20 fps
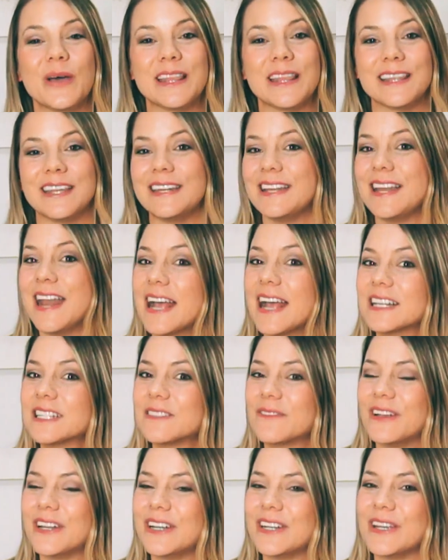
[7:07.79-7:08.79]
in the
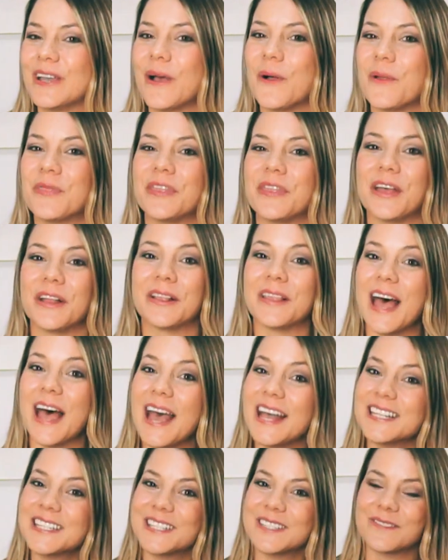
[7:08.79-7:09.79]
next video, the
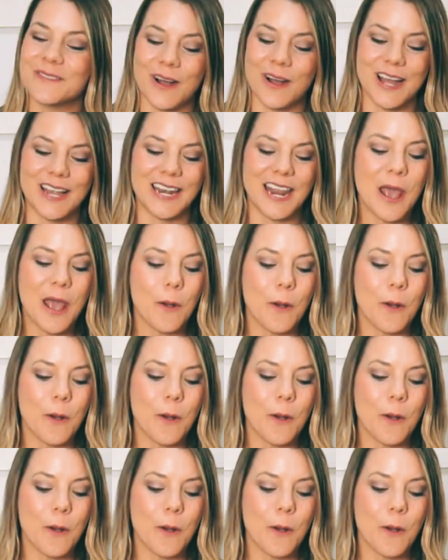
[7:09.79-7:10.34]
last one,